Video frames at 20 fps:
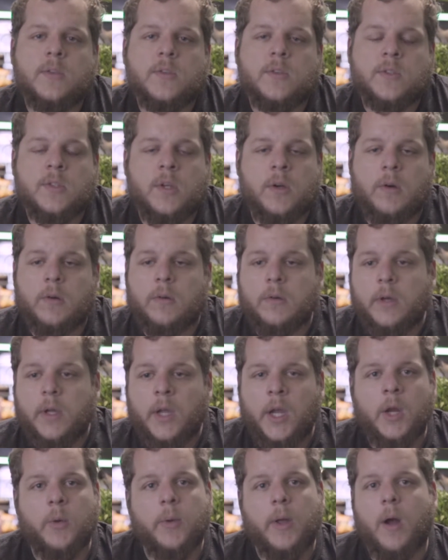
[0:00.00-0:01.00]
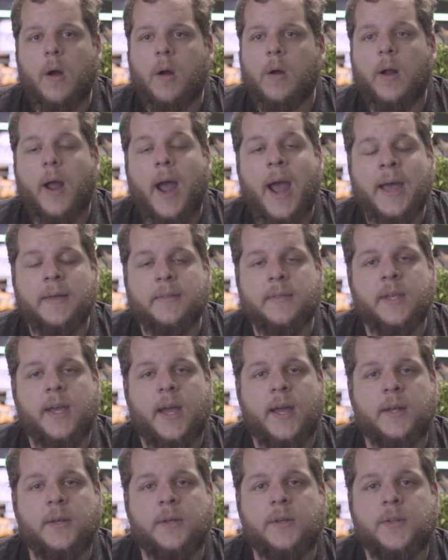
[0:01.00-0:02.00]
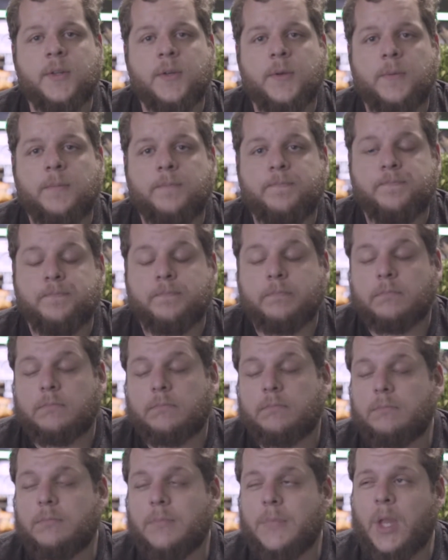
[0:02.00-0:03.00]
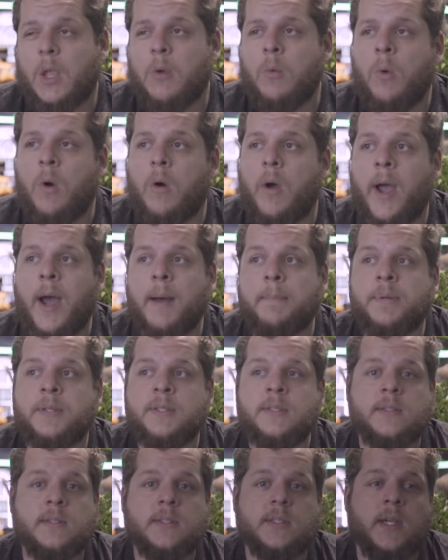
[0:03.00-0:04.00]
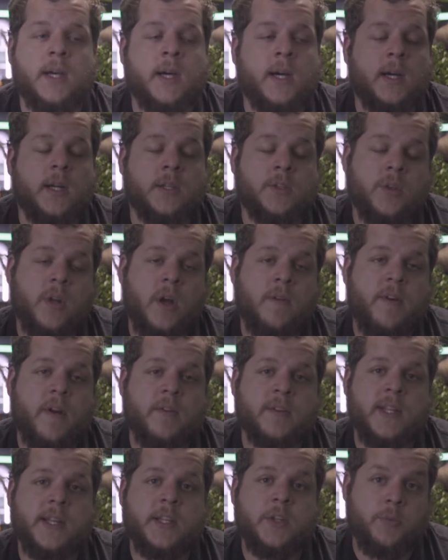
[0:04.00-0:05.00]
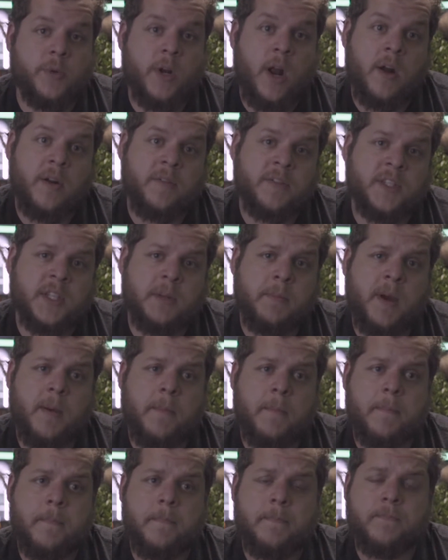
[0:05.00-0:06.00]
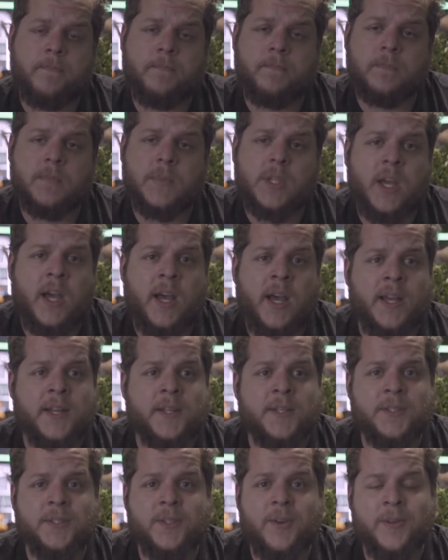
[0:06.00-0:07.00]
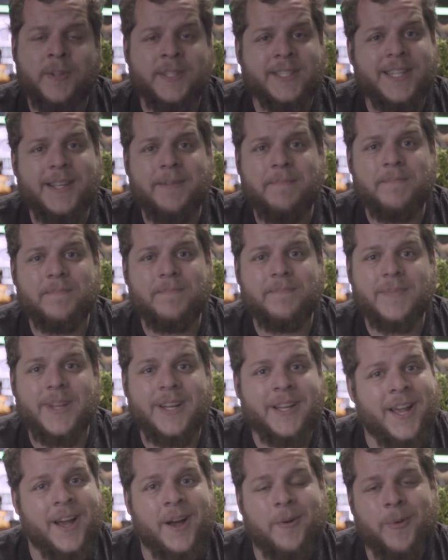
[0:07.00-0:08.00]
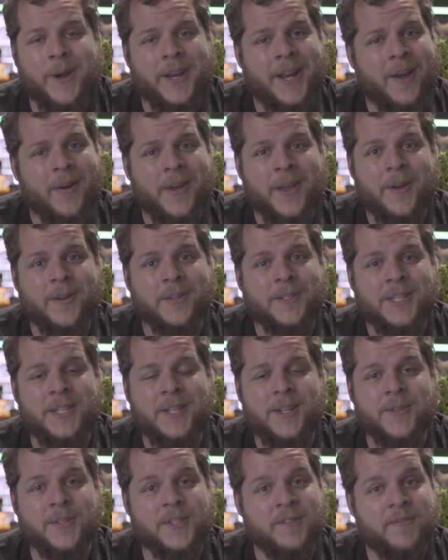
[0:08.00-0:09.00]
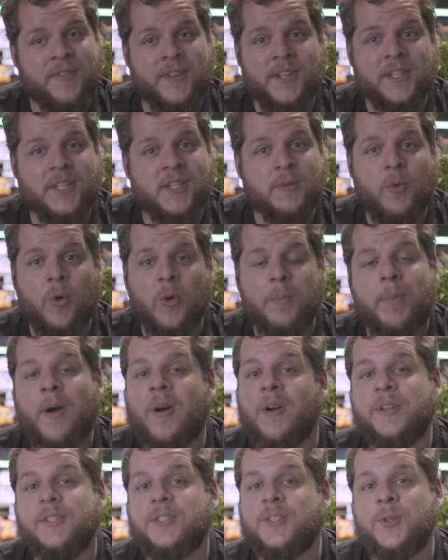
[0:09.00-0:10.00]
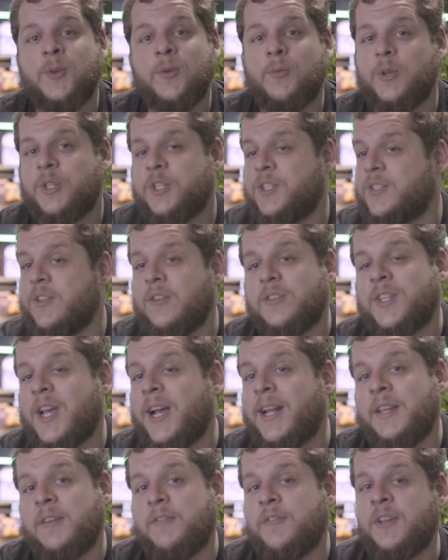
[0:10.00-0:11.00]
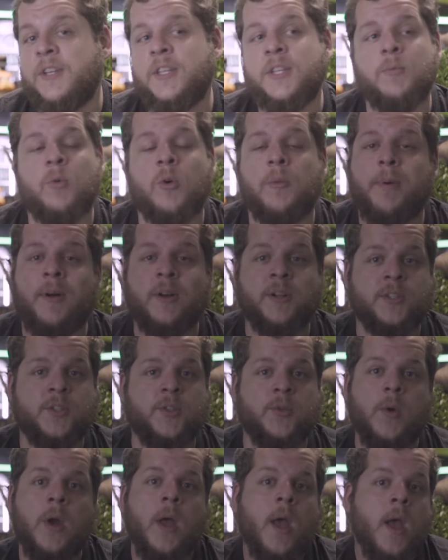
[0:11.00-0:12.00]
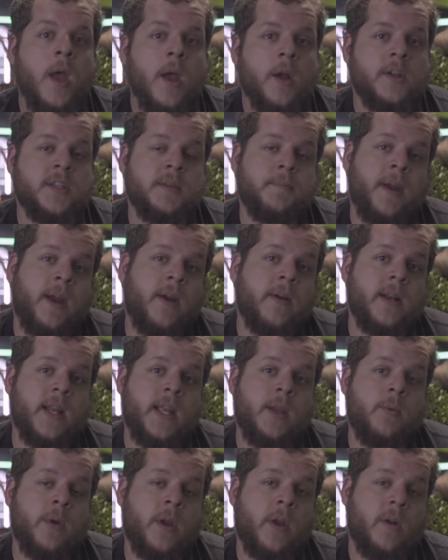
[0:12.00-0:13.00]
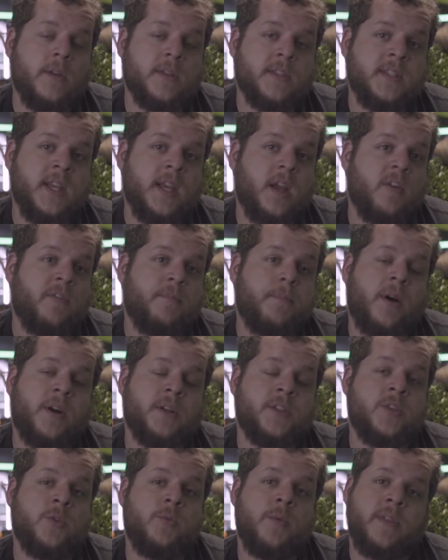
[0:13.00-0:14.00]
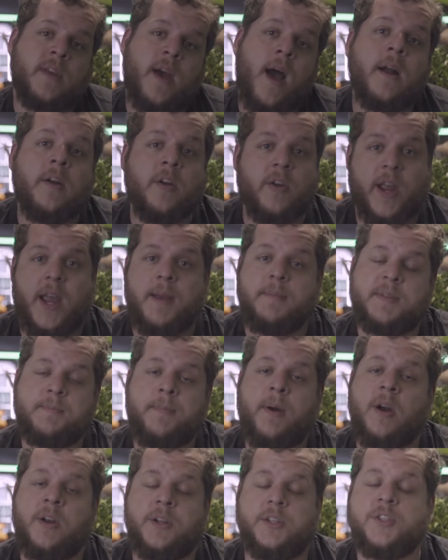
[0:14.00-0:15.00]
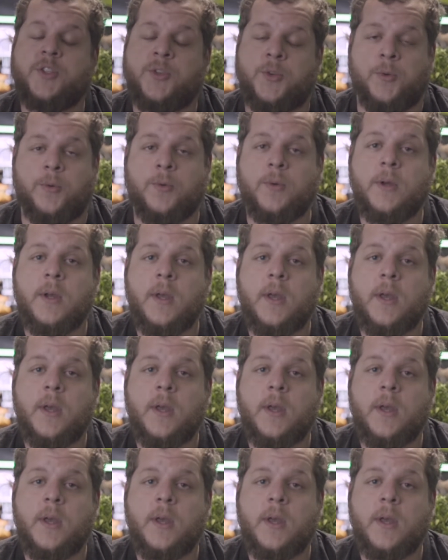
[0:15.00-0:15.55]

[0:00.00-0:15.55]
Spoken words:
So here we are at the end. What happens 2.5 hours later? We're out of the cinema, and honestly, I can't wait how it continues. Infinity War Part 2, which is not titled Infinity War Part 2, because apparently we got sick of Part 2 with the Hunger Games Part 2.